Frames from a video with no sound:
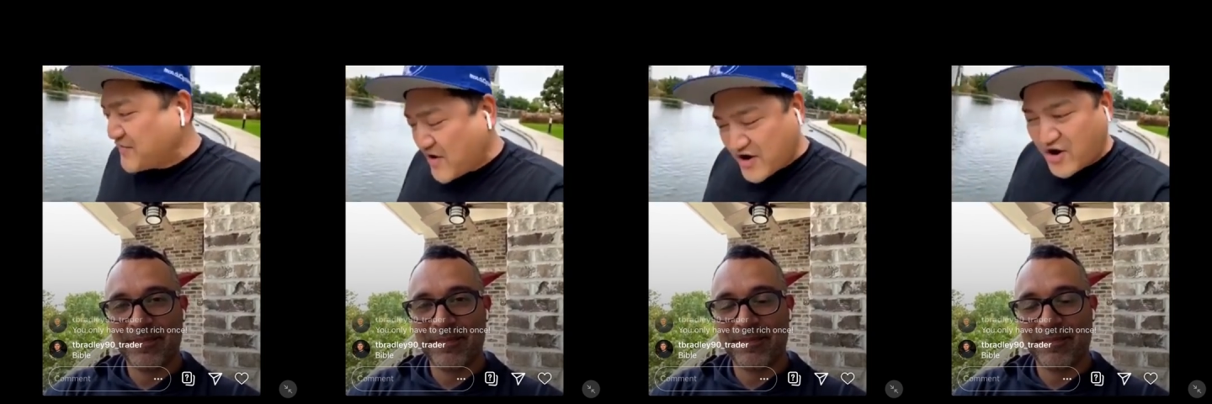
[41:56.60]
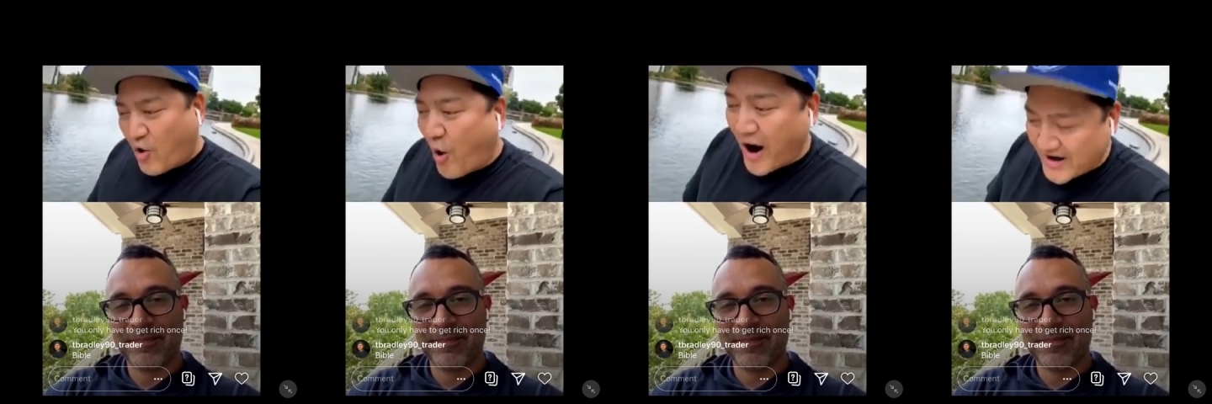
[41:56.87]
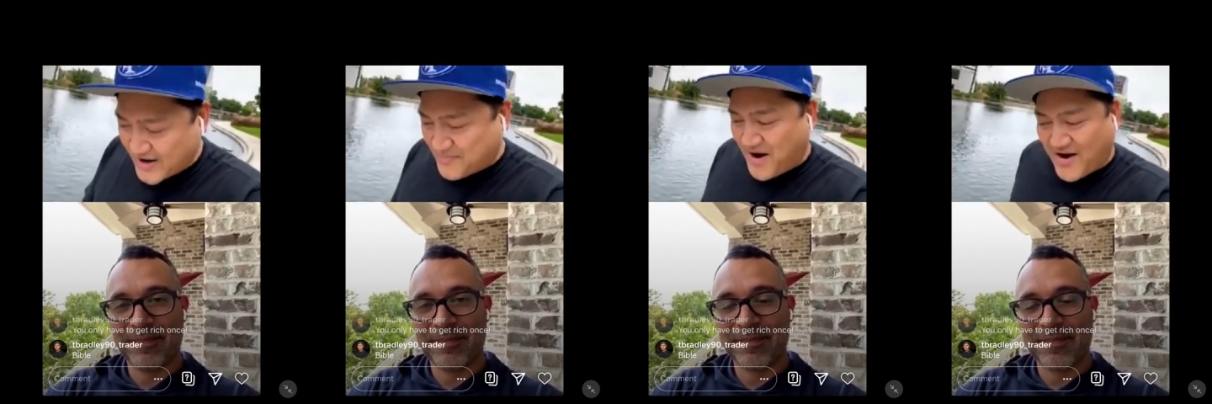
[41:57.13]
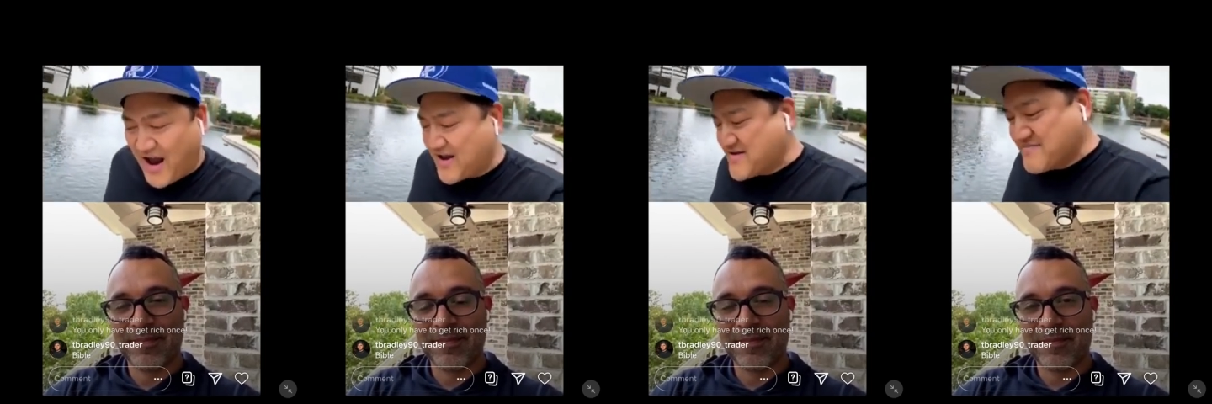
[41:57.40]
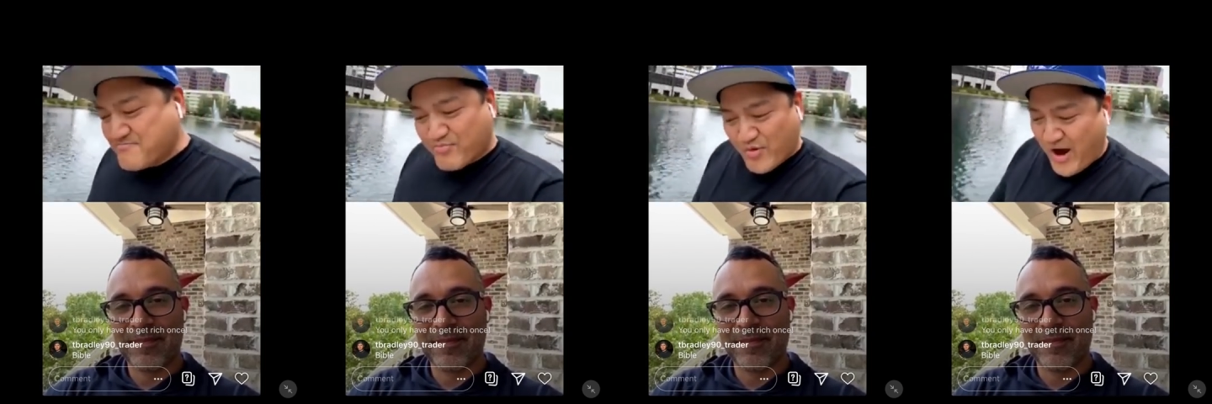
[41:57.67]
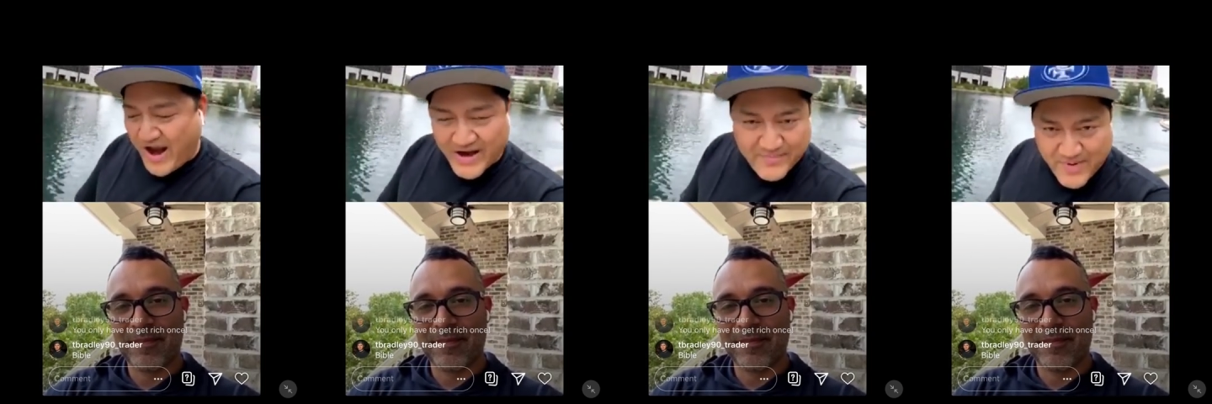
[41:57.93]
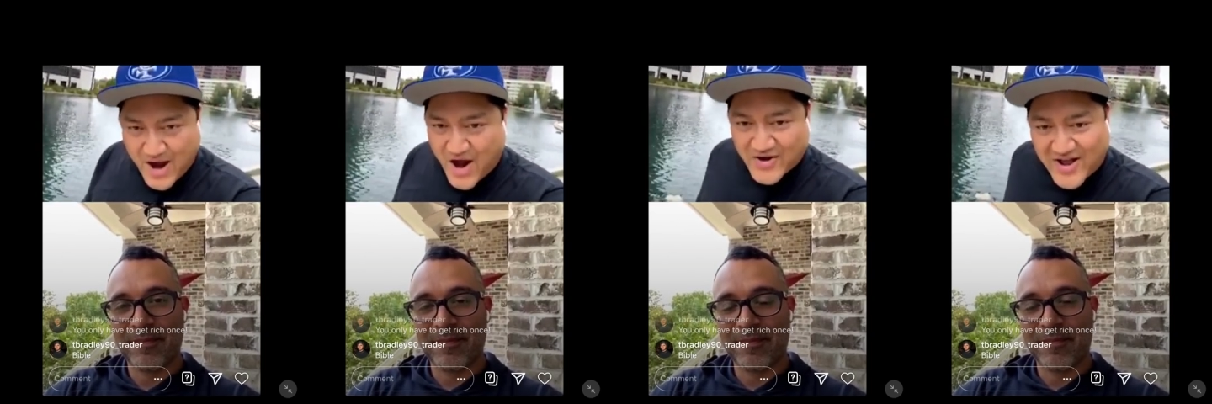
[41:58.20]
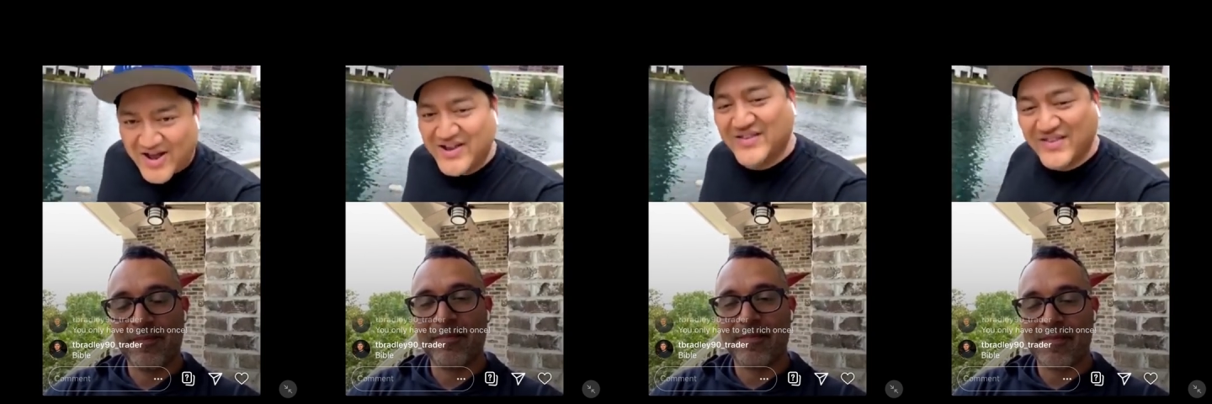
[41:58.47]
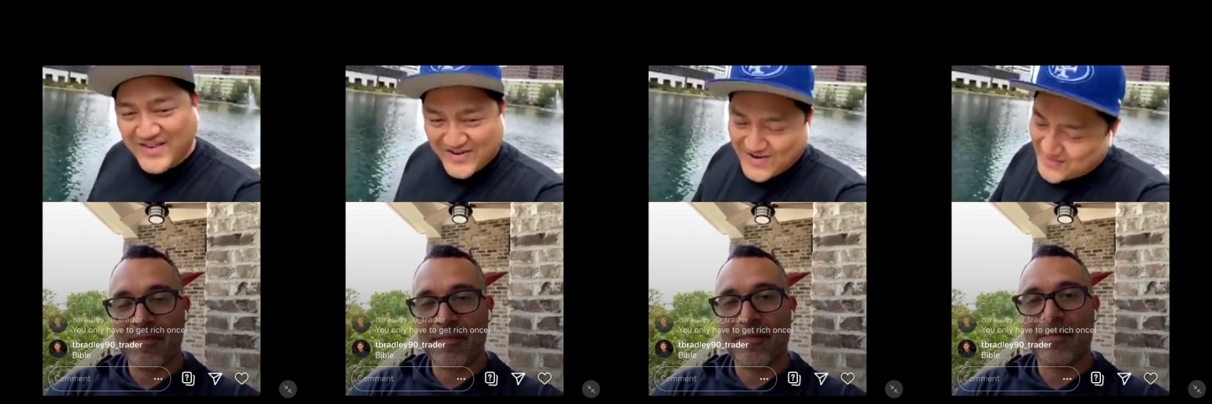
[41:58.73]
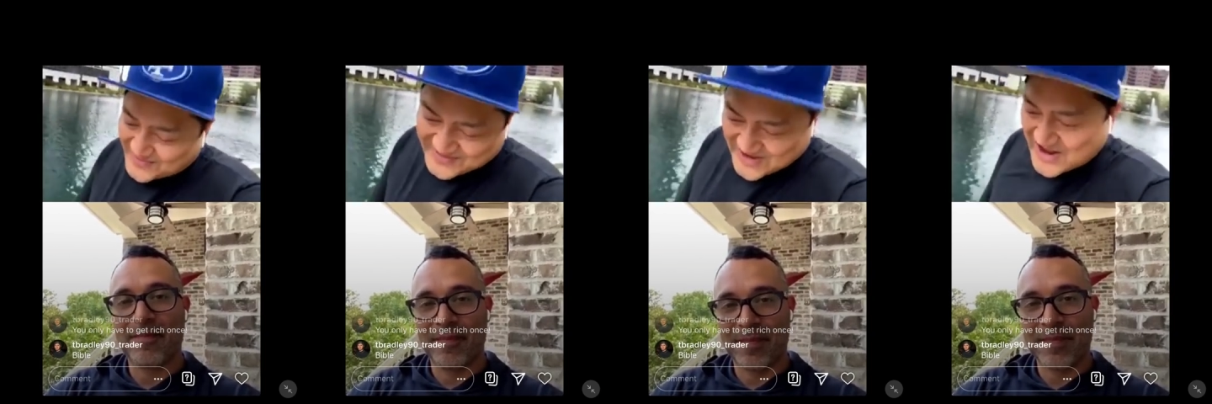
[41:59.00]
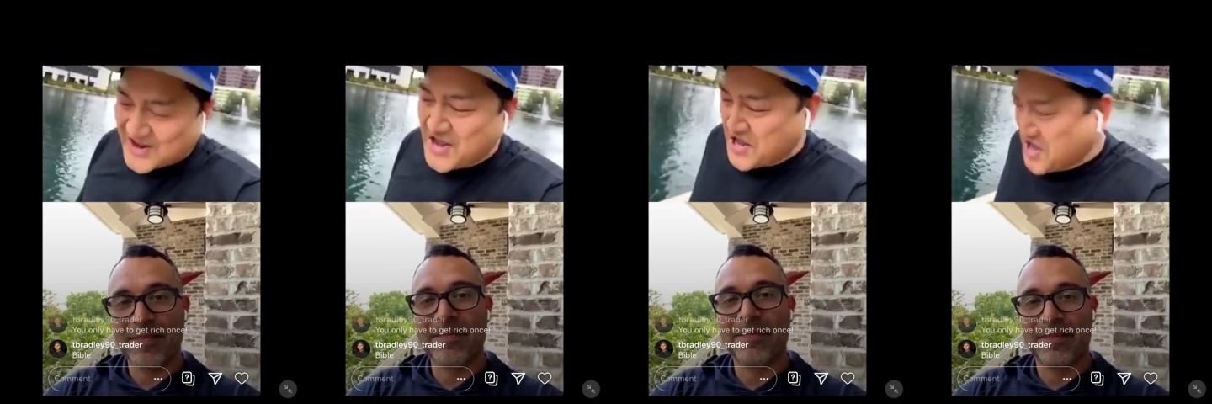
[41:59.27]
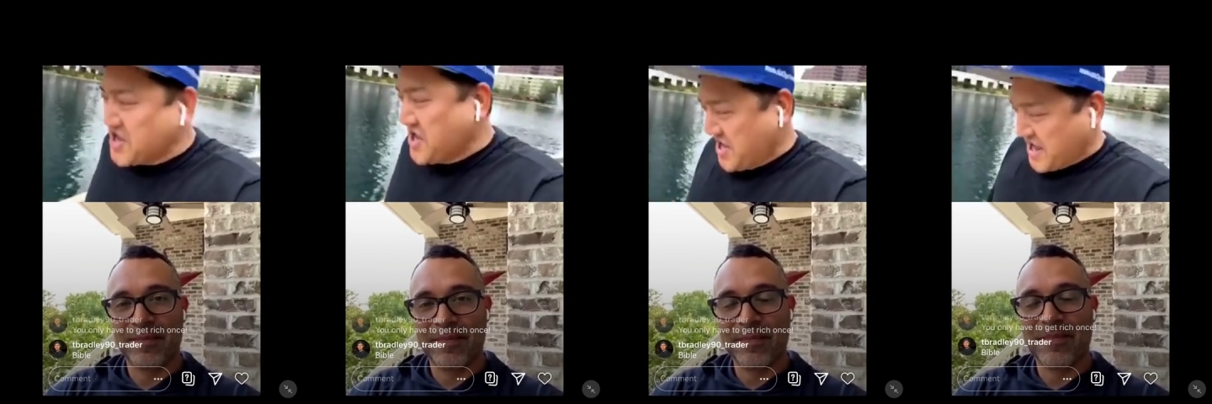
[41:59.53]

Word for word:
Speaker 1: I was very quiet about it. I didn't brag about it. You know what I'm saying?